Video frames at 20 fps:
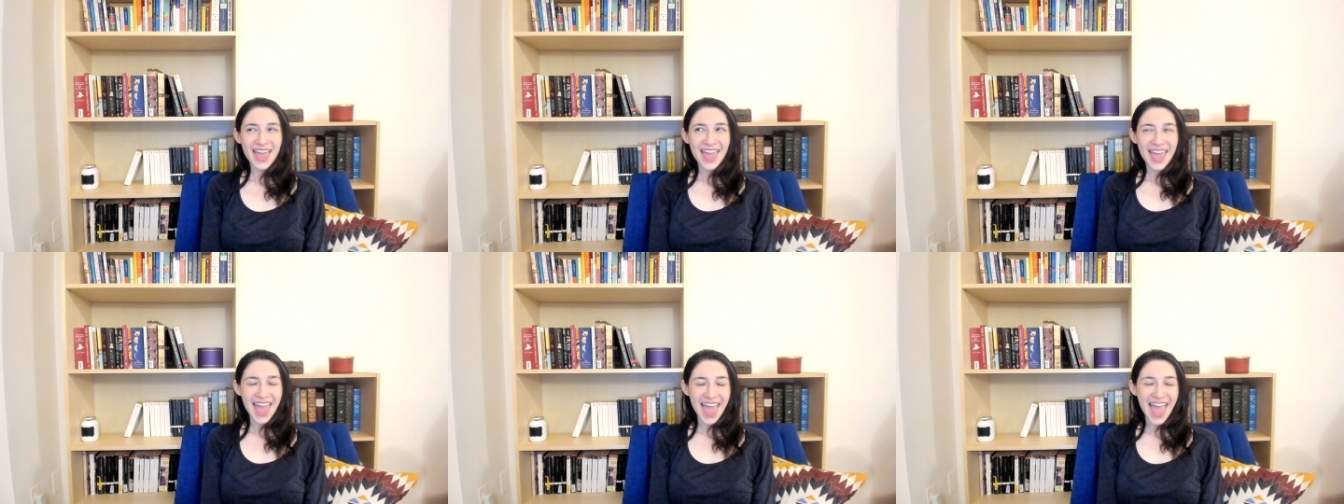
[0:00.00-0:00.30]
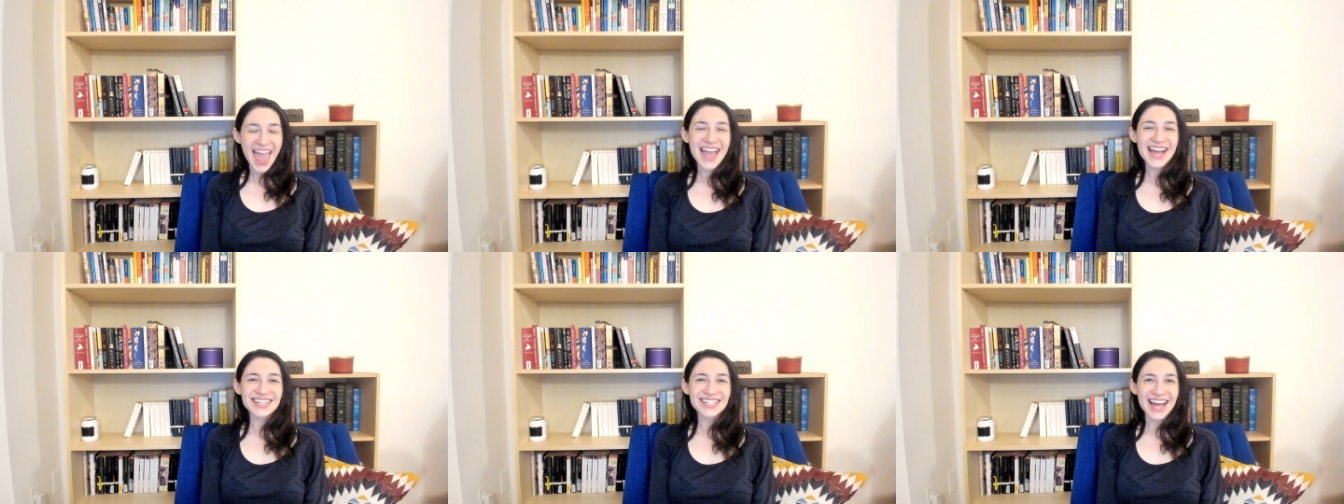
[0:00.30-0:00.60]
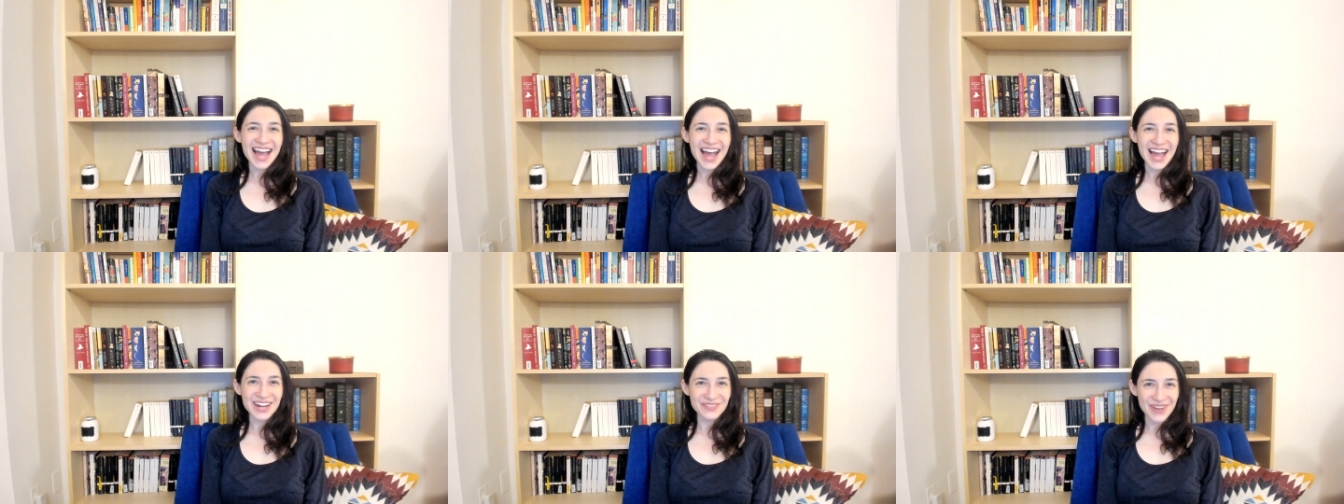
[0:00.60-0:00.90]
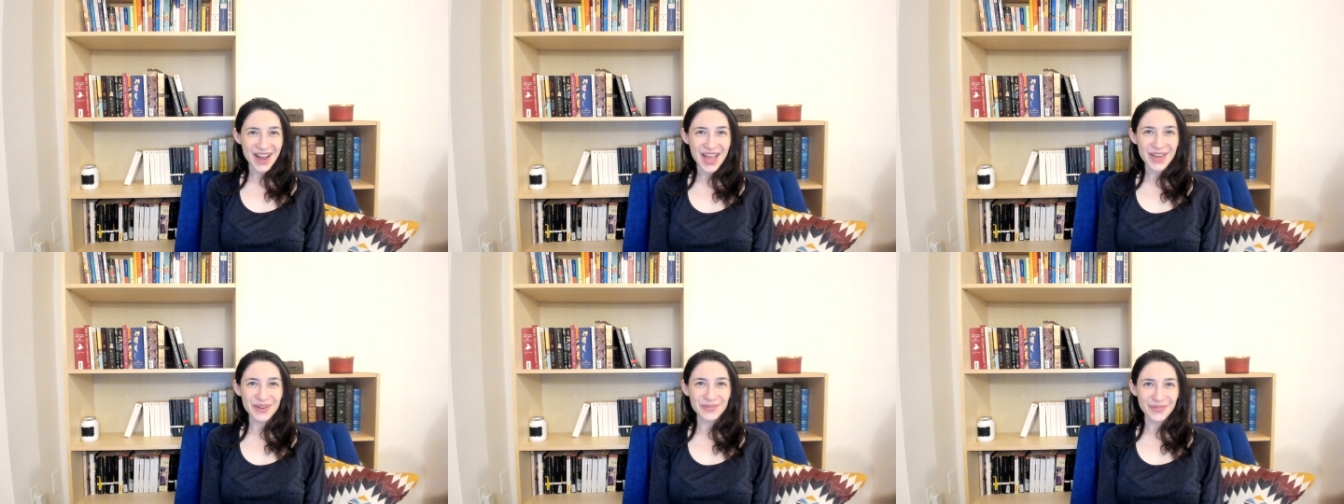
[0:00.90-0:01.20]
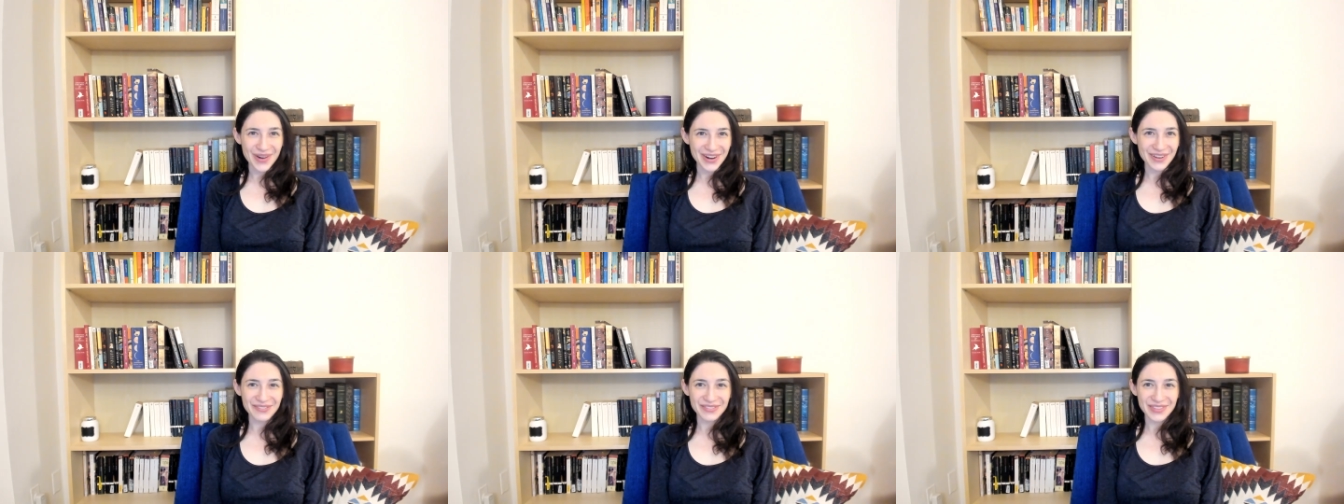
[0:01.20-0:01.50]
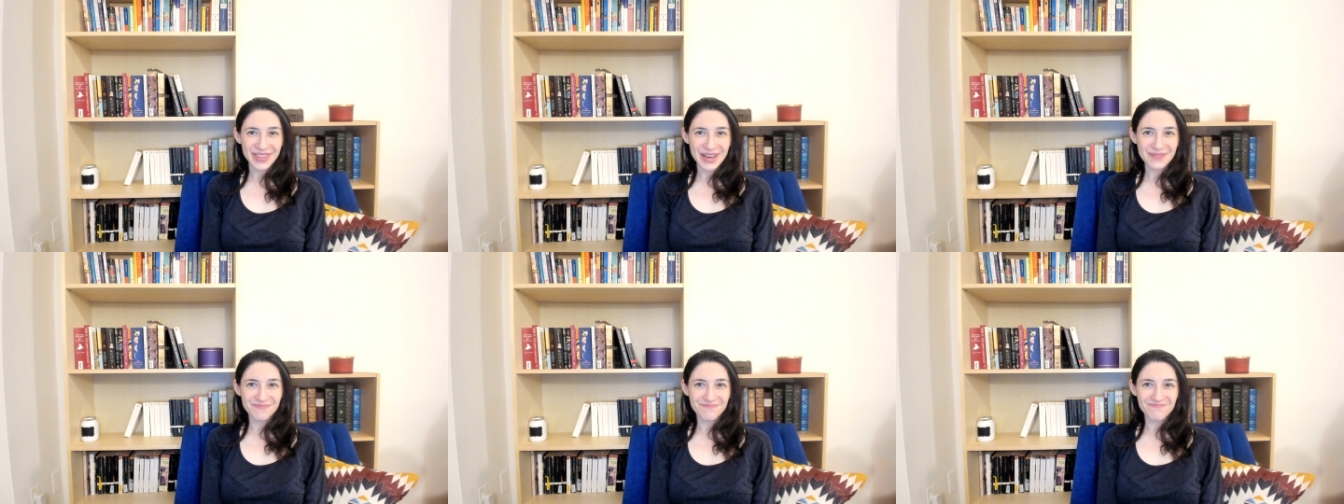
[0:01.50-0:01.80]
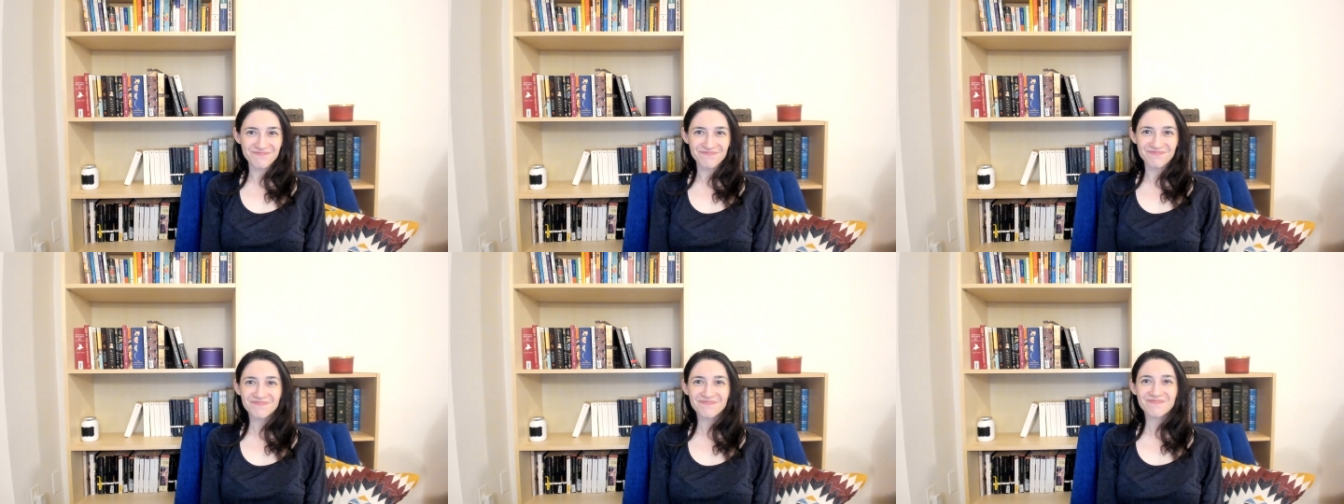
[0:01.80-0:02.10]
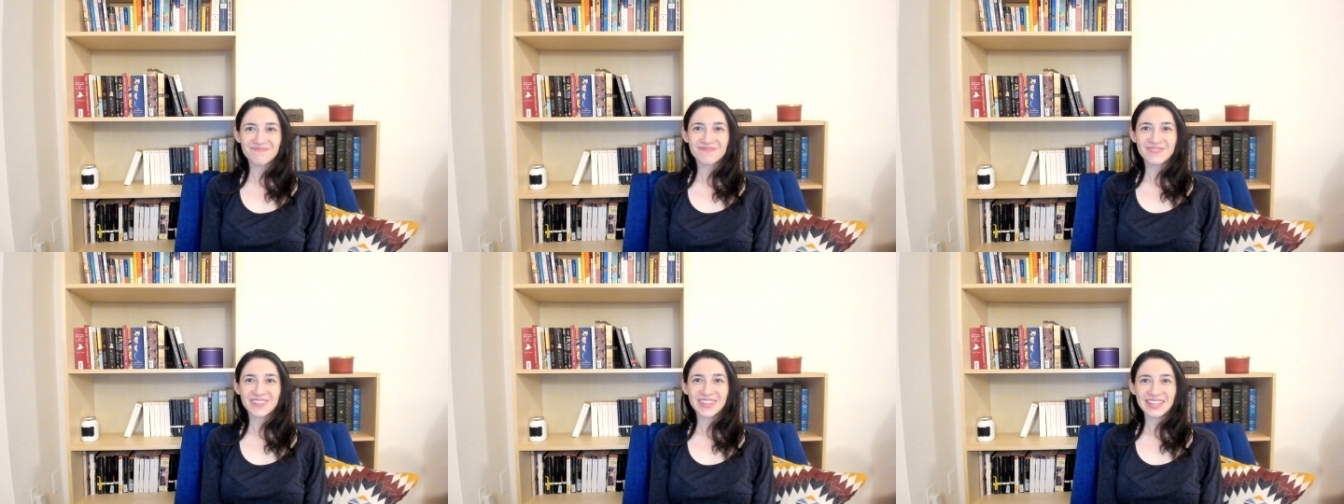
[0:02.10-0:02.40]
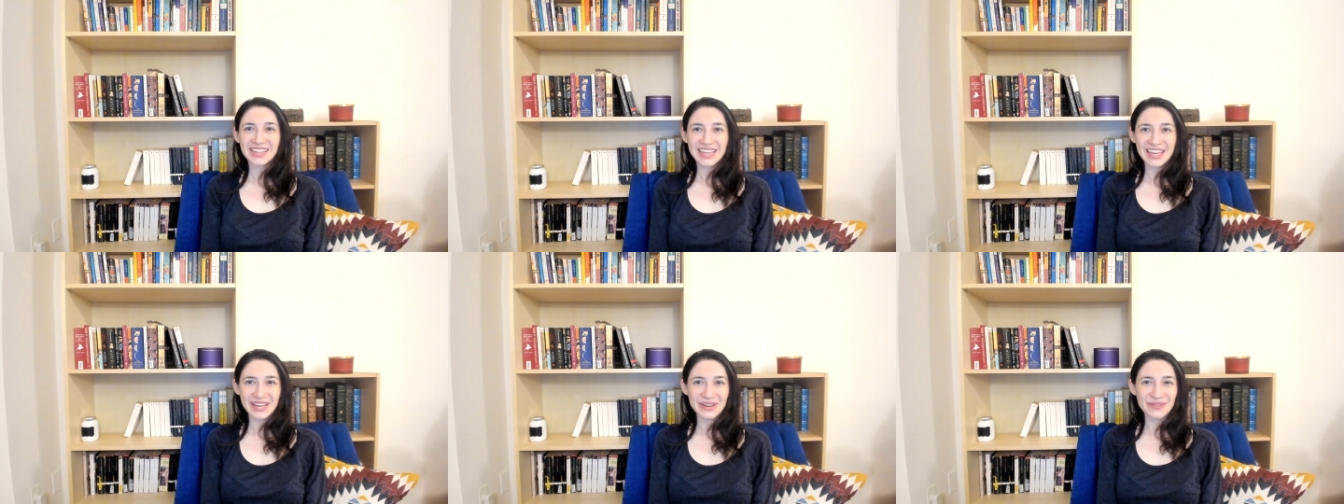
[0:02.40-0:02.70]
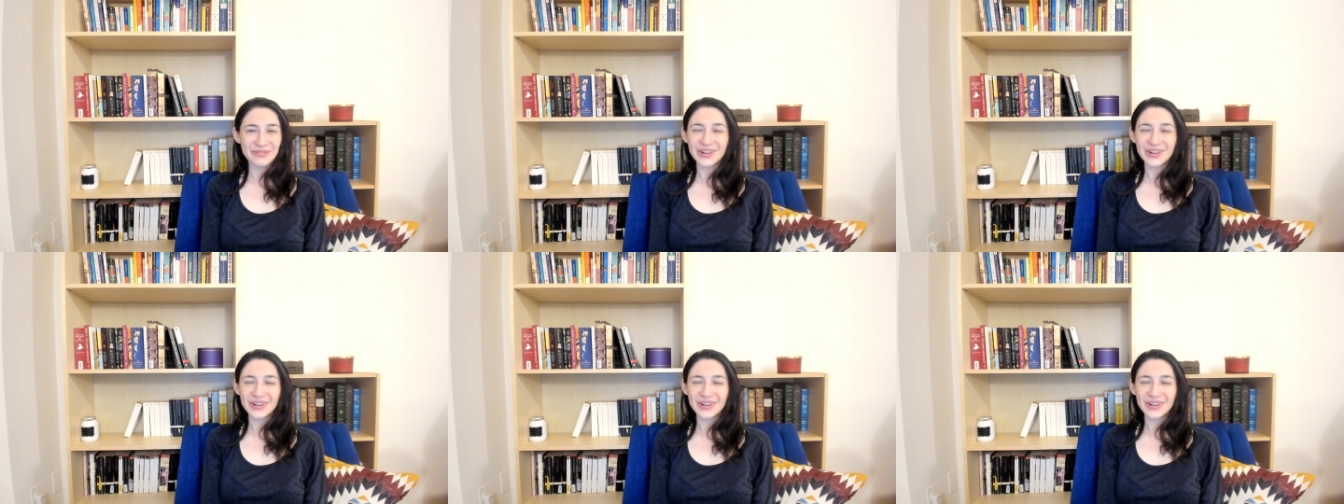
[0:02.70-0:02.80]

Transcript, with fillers: and I read one of them. It